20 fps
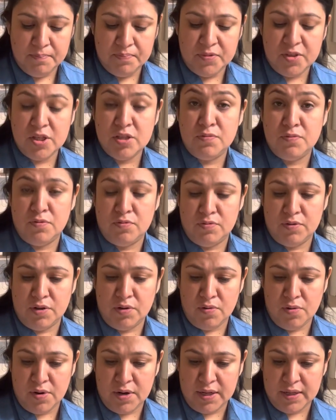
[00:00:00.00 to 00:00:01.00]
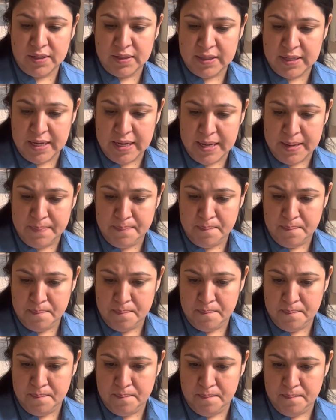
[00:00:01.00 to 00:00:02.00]
Just for recording, the
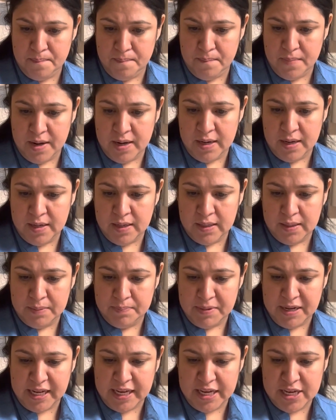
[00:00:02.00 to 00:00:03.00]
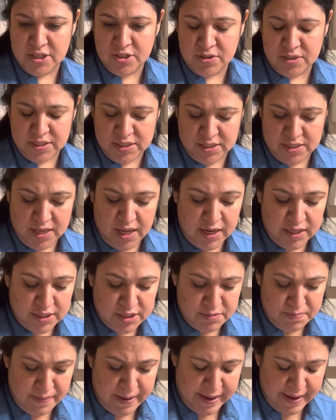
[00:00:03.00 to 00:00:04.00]
medication is not
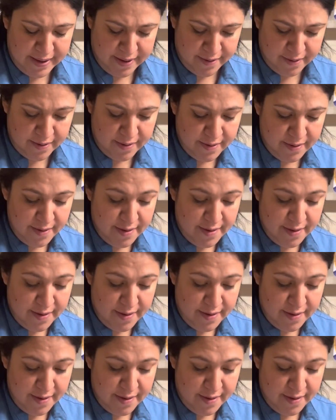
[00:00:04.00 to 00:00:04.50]
expired.